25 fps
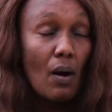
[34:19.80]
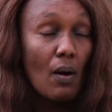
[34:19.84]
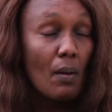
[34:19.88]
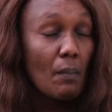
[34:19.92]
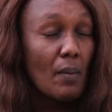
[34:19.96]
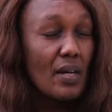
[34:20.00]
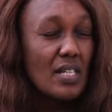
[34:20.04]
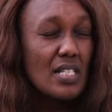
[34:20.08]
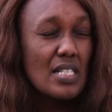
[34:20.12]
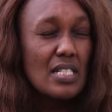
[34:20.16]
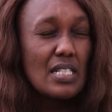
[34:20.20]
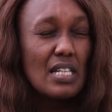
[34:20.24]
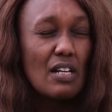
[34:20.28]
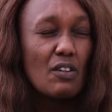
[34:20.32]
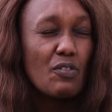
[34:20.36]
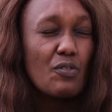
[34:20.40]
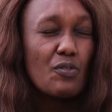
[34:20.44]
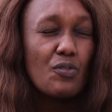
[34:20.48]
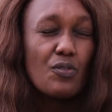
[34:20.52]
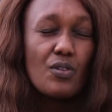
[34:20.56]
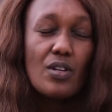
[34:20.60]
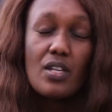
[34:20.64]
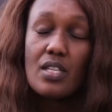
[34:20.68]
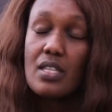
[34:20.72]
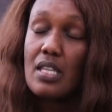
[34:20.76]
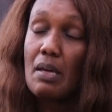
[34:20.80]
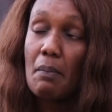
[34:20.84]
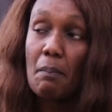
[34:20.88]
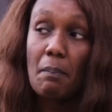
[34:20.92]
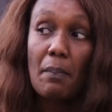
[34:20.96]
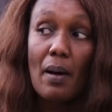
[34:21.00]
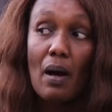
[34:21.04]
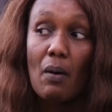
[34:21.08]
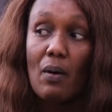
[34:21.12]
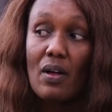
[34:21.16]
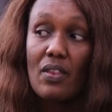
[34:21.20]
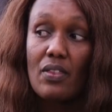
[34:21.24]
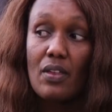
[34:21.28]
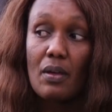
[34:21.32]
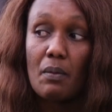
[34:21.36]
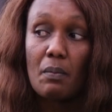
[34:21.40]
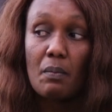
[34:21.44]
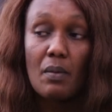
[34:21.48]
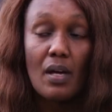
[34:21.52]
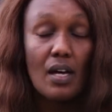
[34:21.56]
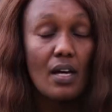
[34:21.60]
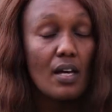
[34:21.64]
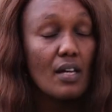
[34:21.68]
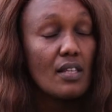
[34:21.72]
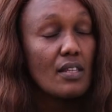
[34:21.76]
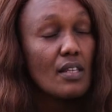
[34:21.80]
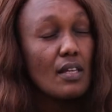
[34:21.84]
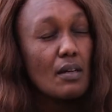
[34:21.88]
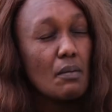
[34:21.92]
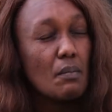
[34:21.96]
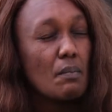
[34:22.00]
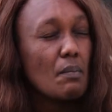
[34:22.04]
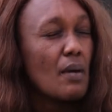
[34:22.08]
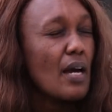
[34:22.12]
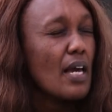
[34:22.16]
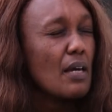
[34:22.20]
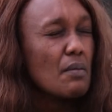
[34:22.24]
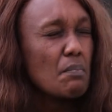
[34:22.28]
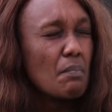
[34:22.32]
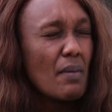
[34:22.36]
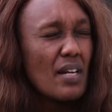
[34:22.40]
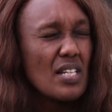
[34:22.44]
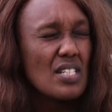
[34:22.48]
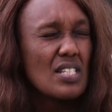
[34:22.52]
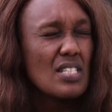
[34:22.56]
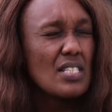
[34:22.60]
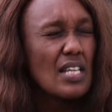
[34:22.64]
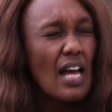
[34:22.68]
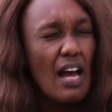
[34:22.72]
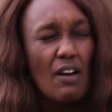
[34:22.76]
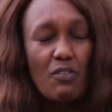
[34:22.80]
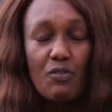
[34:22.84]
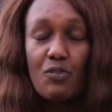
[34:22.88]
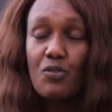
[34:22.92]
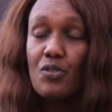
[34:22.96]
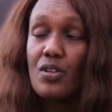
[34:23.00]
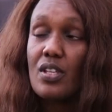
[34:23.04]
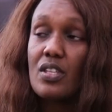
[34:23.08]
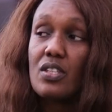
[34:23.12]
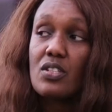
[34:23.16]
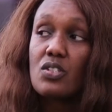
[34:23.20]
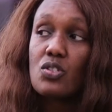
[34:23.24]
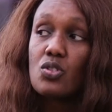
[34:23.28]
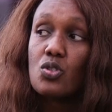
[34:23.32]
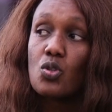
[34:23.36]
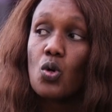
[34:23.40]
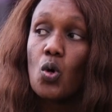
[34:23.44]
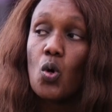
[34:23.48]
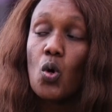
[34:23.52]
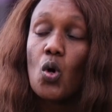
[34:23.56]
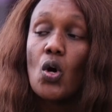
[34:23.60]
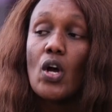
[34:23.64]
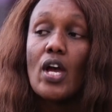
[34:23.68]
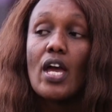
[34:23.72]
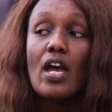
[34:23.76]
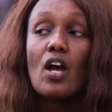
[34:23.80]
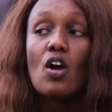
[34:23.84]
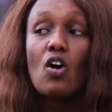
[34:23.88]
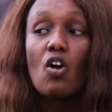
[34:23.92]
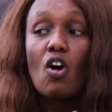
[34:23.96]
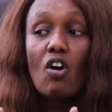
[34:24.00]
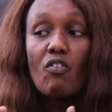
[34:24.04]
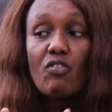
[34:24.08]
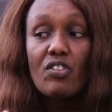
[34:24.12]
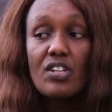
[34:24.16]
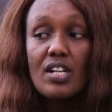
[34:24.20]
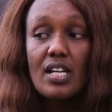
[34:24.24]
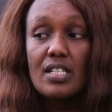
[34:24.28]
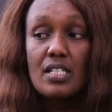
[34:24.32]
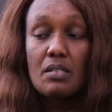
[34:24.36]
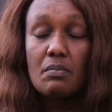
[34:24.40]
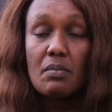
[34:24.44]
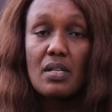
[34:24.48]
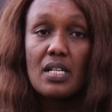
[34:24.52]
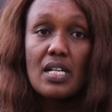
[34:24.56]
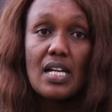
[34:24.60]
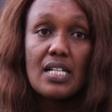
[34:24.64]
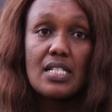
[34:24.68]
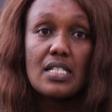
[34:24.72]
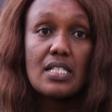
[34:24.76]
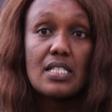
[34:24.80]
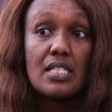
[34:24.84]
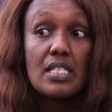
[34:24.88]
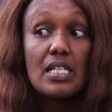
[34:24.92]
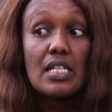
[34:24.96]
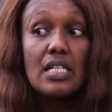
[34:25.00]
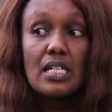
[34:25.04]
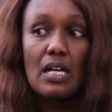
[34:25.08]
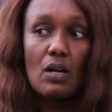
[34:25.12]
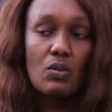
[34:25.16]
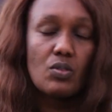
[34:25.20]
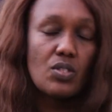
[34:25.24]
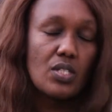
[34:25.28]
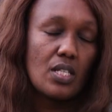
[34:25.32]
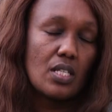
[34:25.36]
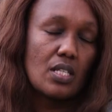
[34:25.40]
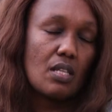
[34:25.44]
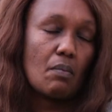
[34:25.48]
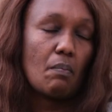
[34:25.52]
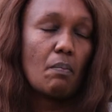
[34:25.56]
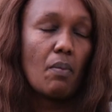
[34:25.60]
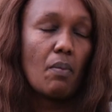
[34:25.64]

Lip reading: myself with, empower my staff with. So COVID has made us think outside the